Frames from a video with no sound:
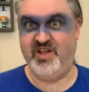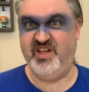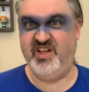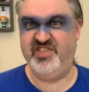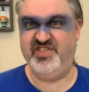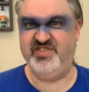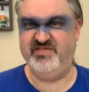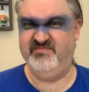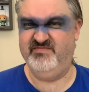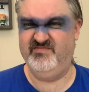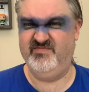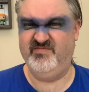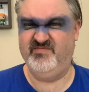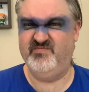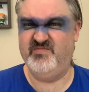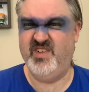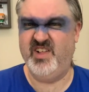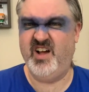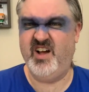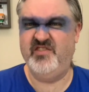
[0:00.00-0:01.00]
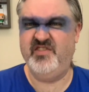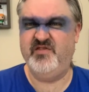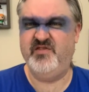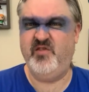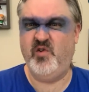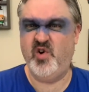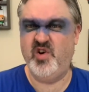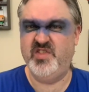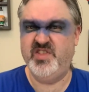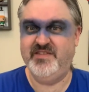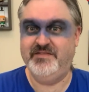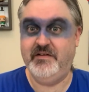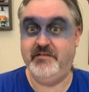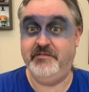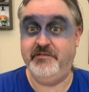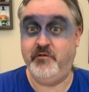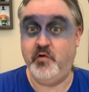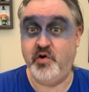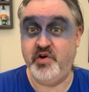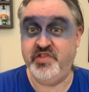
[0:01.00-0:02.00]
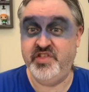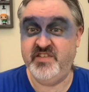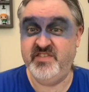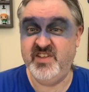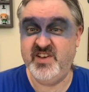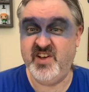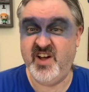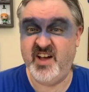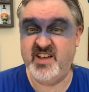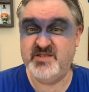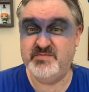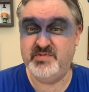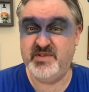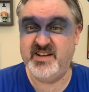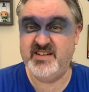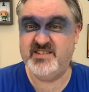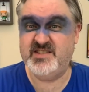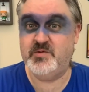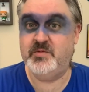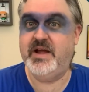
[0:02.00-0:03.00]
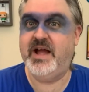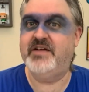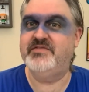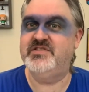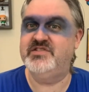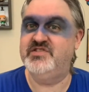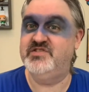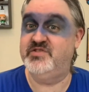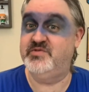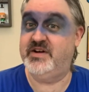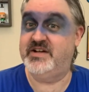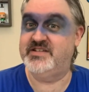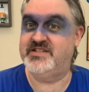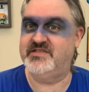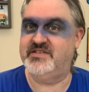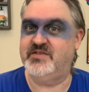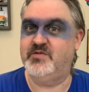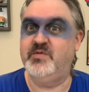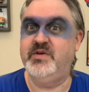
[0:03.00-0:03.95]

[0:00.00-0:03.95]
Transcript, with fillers: a, a fourth of a fourth of the cosplay, so we have to do the rest of it.